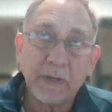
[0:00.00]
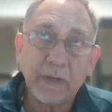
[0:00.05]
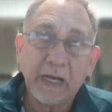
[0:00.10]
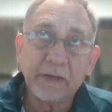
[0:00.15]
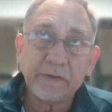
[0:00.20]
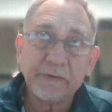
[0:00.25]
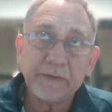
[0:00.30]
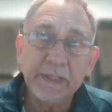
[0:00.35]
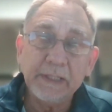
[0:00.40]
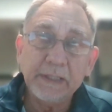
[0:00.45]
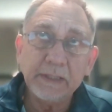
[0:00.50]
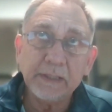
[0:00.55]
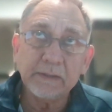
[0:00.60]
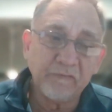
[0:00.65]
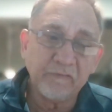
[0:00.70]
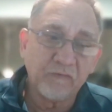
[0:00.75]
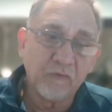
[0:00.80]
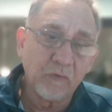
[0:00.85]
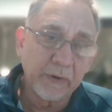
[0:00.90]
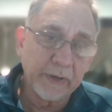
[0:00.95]
I think
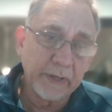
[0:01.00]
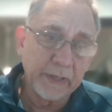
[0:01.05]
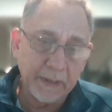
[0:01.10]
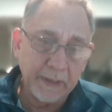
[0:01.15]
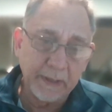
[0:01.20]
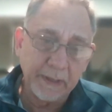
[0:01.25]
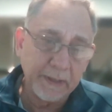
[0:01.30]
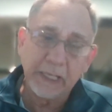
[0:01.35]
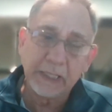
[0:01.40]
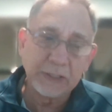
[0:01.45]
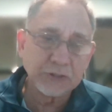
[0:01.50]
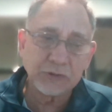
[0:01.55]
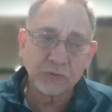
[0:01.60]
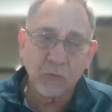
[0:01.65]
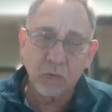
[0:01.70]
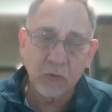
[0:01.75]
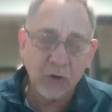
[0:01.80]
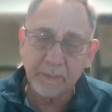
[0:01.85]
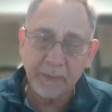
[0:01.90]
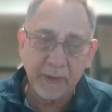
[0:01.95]
and let's
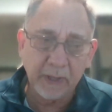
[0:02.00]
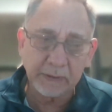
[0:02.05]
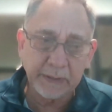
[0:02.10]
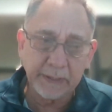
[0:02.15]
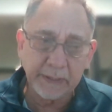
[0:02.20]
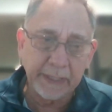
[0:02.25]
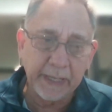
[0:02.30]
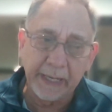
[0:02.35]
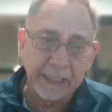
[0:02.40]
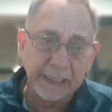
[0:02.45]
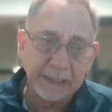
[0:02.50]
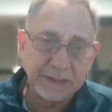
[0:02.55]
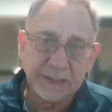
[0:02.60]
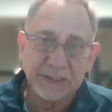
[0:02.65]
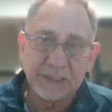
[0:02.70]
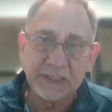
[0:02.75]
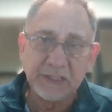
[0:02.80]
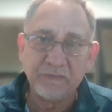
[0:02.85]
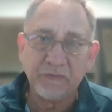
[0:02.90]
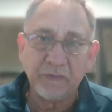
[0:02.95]
talk about an
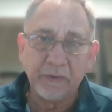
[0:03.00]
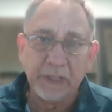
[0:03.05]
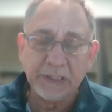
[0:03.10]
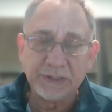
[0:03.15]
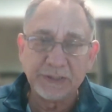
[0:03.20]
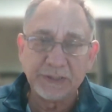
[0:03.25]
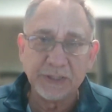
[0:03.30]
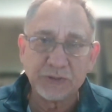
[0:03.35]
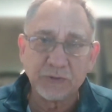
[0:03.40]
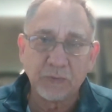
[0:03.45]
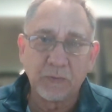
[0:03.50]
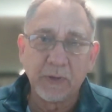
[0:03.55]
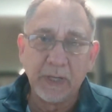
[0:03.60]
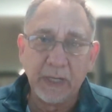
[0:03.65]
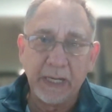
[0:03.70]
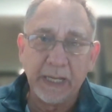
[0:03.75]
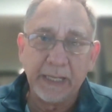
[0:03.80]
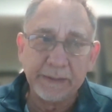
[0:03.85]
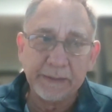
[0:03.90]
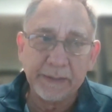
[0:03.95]
agency, for instance, or a
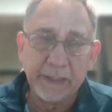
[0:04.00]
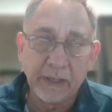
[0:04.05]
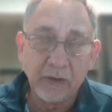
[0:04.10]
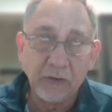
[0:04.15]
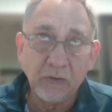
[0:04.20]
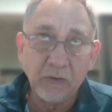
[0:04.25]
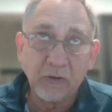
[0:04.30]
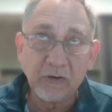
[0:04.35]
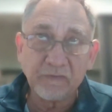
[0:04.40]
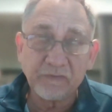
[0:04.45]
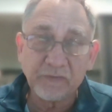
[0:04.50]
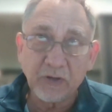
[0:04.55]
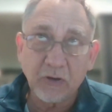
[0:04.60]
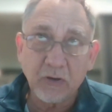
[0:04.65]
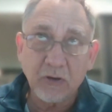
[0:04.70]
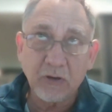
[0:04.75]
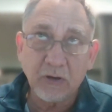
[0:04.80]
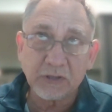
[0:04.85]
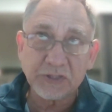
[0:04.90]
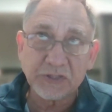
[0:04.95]
lender, a lot of the
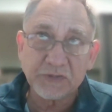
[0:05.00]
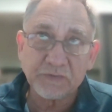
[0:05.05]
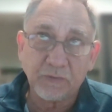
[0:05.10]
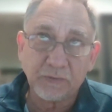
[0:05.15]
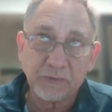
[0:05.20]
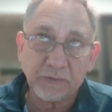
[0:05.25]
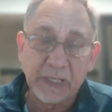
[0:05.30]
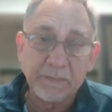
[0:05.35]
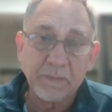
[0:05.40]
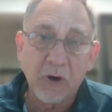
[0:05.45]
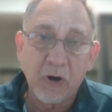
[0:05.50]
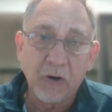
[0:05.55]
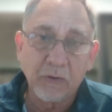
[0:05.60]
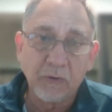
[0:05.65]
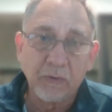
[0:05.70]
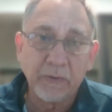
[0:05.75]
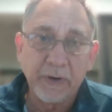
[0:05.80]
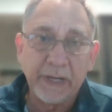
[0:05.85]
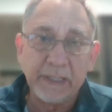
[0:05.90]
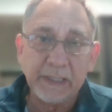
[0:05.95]
costs for them are
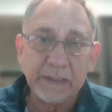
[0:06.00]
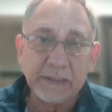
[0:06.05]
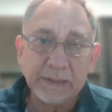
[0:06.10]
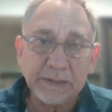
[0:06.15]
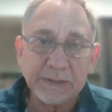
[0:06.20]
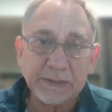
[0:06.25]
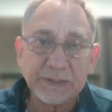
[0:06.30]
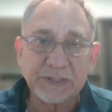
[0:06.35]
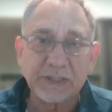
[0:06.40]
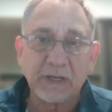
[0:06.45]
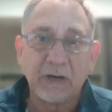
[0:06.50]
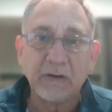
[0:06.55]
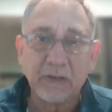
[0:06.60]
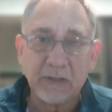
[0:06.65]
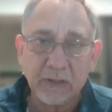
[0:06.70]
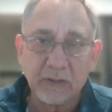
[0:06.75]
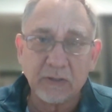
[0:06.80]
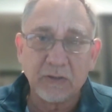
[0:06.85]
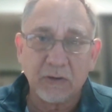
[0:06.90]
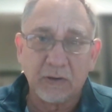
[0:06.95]
already
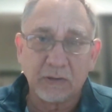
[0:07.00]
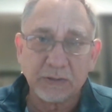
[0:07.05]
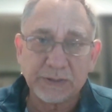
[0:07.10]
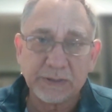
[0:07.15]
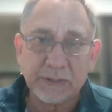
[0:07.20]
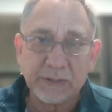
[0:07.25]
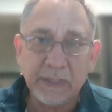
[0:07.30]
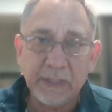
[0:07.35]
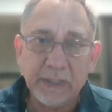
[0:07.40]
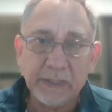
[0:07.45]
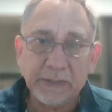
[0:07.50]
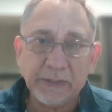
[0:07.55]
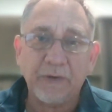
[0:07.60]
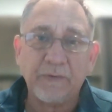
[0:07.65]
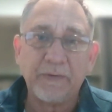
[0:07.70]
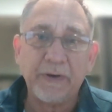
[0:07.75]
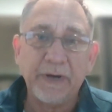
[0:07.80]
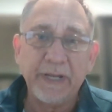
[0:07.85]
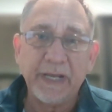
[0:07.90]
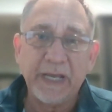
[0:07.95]
sunken costs. They
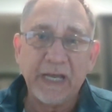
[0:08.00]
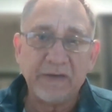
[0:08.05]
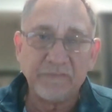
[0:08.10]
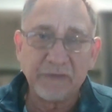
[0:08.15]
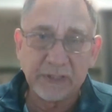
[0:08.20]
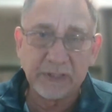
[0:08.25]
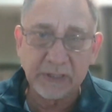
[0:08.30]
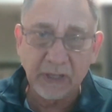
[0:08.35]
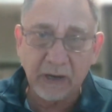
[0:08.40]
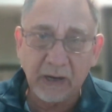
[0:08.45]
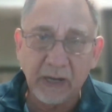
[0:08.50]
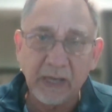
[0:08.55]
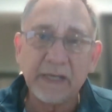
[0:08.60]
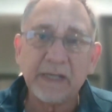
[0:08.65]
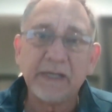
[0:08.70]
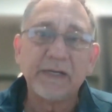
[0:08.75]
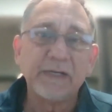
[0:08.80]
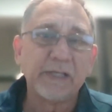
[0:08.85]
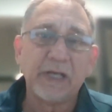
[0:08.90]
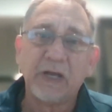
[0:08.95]
already have a
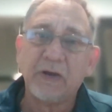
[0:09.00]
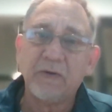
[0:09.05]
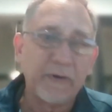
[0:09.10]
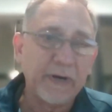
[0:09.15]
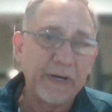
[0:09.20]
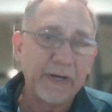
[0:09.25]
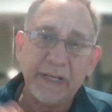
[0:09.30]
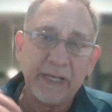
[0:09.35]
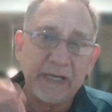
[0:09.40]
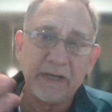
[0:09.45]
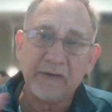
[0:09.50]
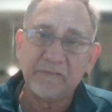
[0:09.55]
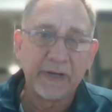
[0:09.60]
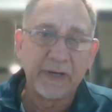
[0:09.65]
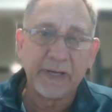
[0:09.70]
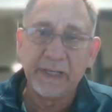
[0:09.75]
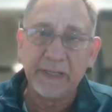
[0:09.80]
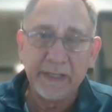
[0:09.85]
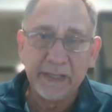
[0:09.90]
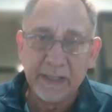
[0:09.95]
dialer, they already have
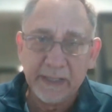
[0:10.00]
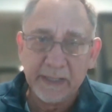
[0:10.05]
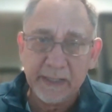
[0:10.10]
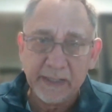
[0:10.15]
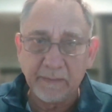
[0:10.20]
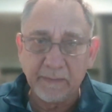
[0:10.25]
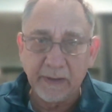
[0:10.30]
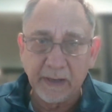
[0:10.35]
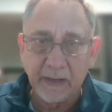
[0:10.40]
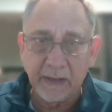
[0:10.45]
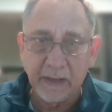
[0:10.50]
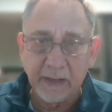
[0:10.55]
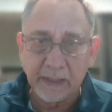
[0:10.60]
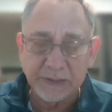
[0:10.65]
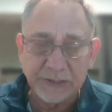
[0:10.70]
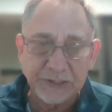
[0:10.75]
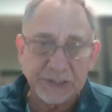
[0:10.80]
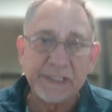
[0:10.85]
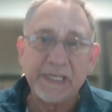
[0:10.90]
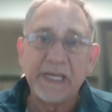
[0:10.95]
a
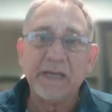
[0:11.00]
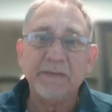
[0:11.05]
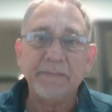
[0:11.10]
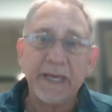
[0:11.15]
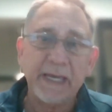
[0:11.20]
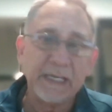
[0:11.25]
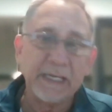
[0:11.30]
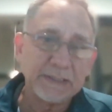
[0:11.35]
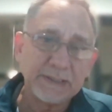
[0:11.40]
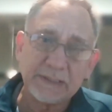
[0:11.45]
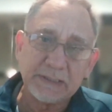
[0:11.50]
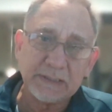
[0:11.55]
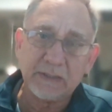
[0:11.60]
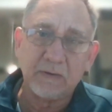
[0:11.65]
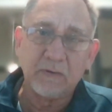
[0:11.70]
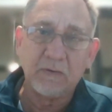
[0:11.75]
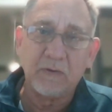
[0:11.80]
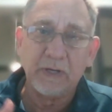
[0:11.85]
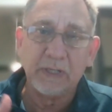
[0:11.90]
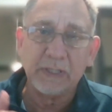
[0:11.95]
CMS,
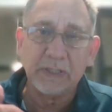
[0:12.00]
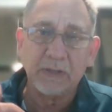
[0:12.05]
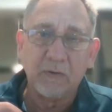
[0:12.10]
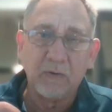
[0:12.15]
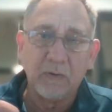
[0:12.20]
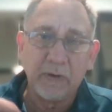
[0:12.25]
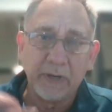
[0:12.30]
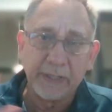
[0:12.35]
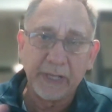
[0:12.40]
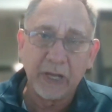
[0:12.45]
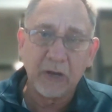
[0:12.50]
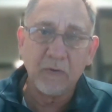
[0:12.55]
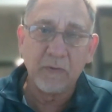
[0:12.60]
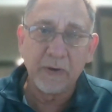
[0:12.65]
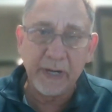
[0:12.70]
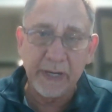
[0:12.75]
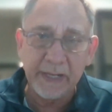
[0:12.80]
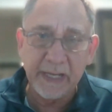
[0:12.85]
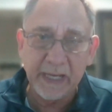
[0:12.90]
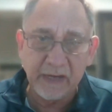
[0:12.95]
or they
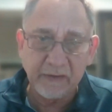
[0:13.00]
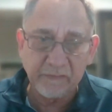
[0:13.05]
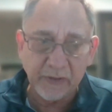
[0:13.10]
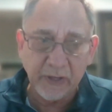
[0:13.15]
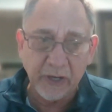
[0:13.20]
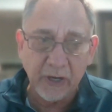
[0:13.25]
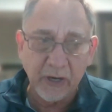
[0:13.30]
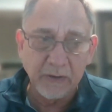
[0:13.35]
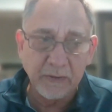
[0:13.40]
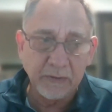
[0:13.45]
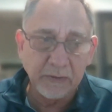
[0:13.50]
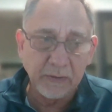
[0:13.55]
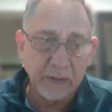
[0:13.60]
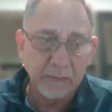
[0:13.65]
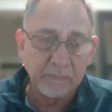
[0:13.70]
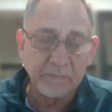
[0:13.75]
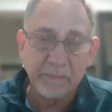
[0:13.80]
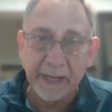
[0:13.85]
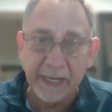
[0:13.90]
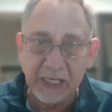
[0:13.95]
already have their own
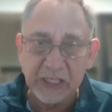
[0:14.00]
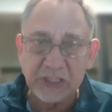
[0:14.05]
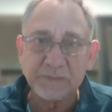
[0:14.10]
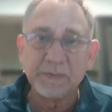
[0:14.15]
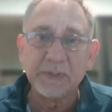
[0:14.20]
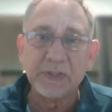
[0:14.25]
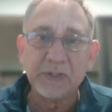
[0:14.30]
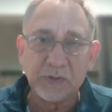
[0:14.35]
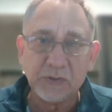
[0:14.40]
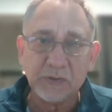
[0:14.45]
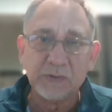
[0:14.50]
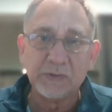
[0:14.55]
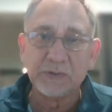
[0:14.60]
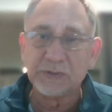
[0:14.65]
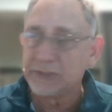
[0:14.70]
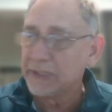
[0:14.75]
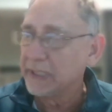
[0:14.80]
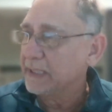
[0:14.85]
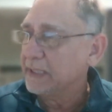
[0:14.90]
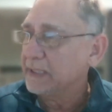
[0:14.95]
management
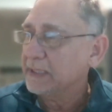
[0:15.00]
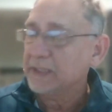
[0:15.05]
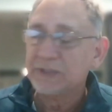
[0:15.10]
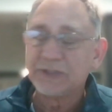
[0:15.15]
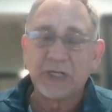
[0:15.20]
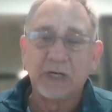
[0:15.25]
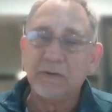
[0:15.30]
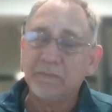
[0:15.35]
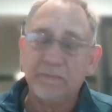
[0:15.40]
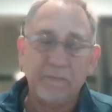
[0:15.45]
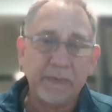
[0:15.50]
tools. So